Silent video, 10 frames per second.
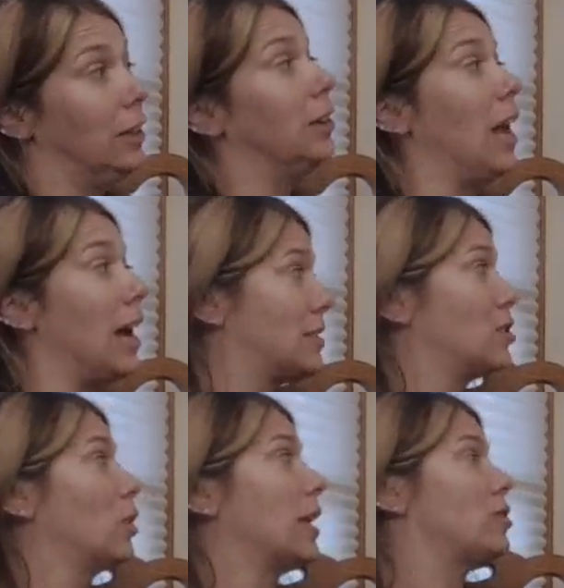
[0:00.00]
Yes,
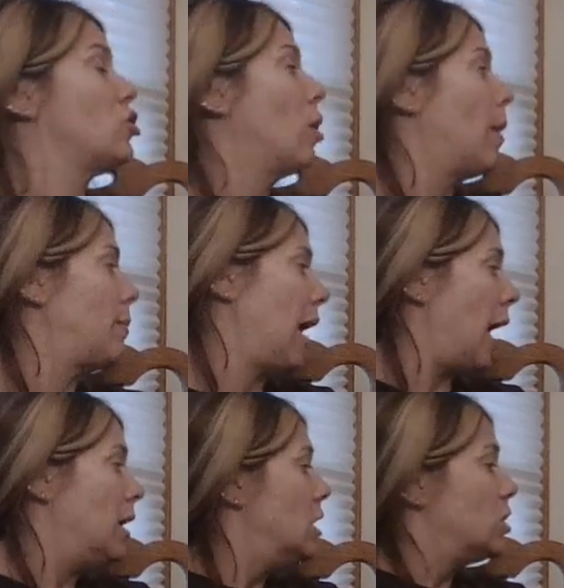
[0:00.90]
so let's show them
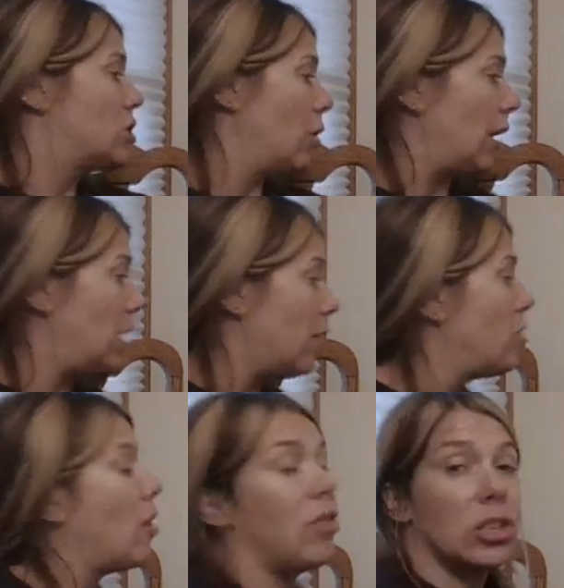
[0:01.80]
that. So even
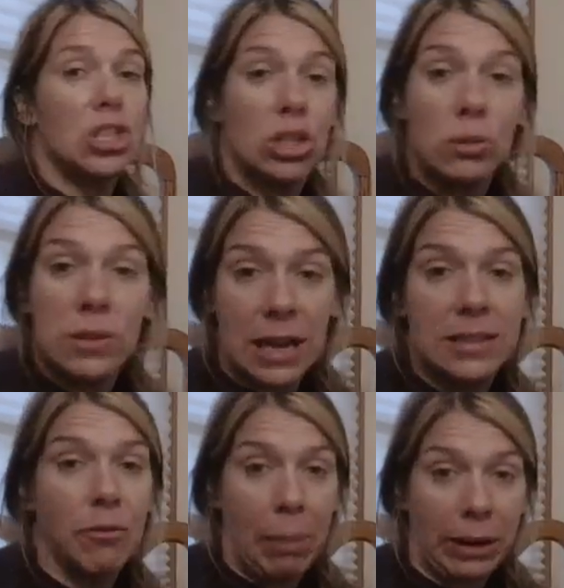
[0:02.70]
though there's two
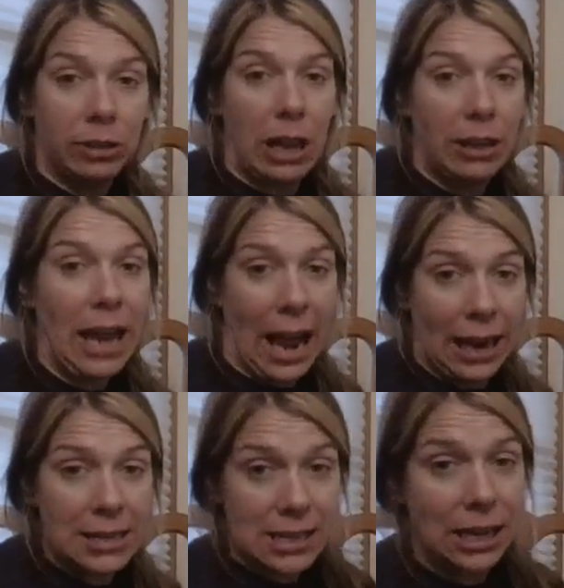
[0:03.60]
sets of parallel
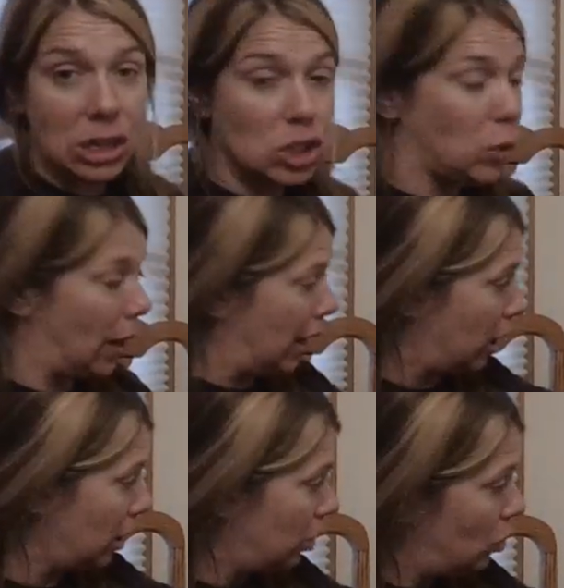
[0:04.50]
lines in a
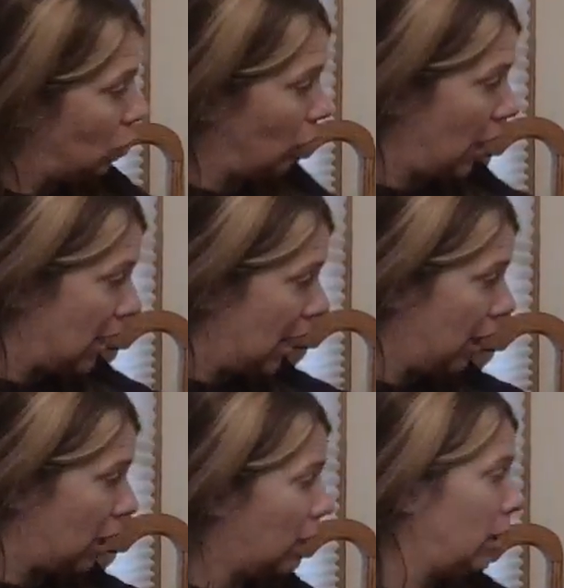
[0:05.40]
square, right
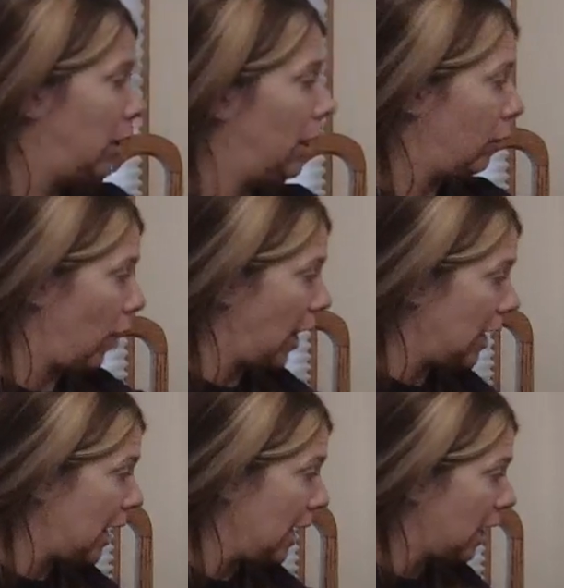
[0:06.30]
here and right
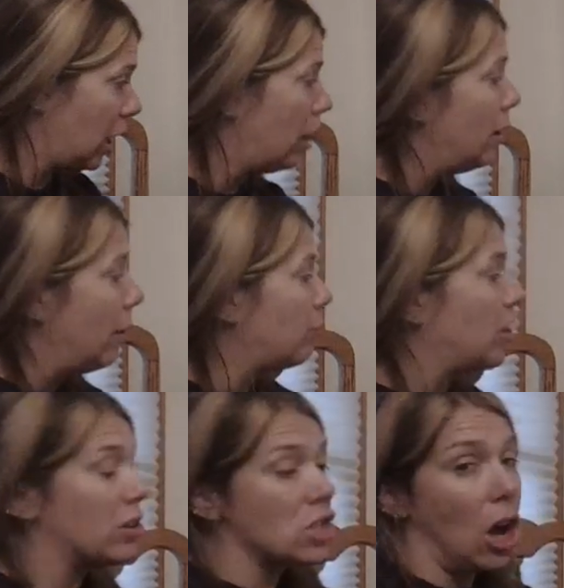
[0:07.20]
here,
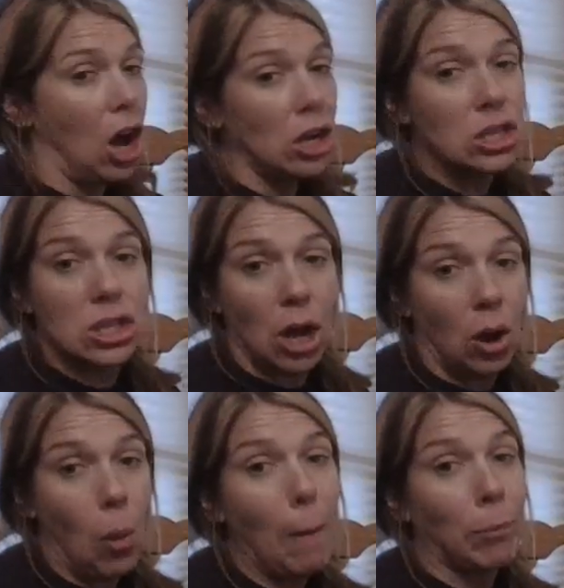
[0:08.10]
there's
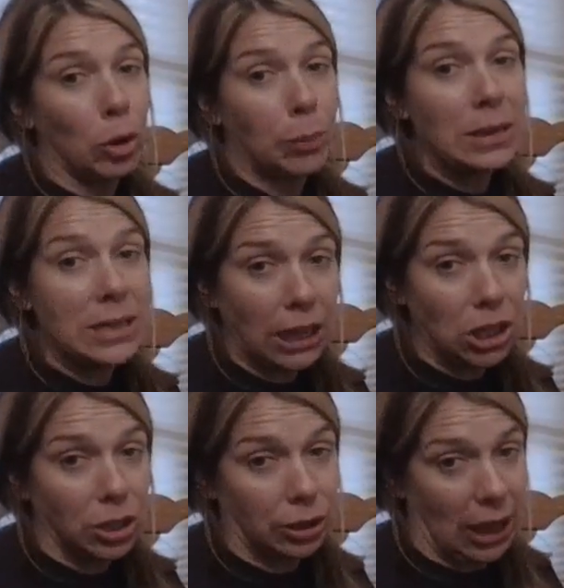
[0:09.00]
also
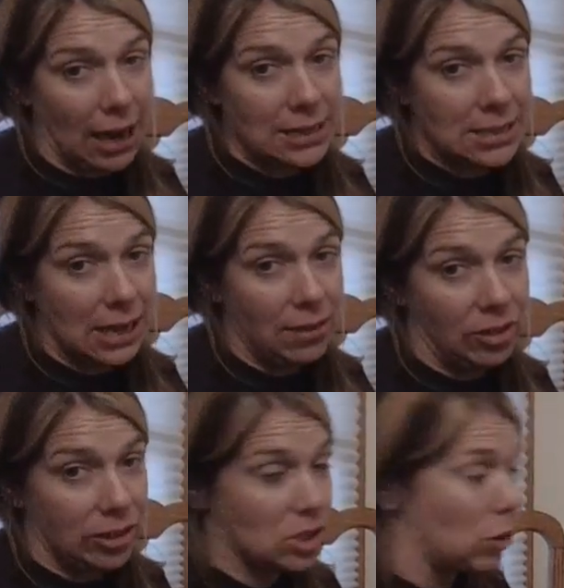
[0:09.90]
perpendicular lines in
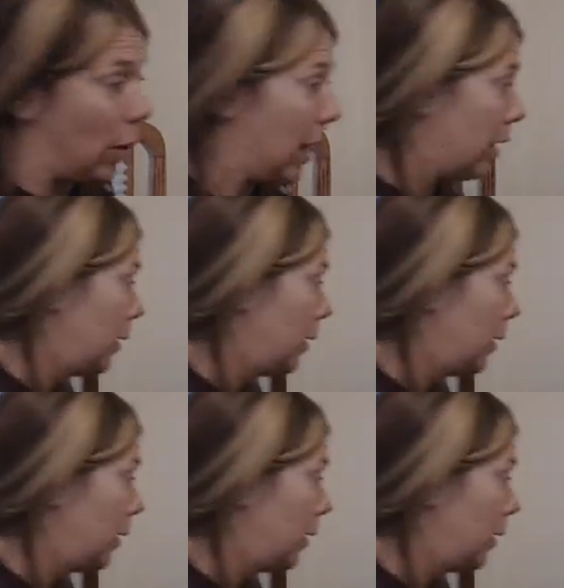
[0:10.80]
this square.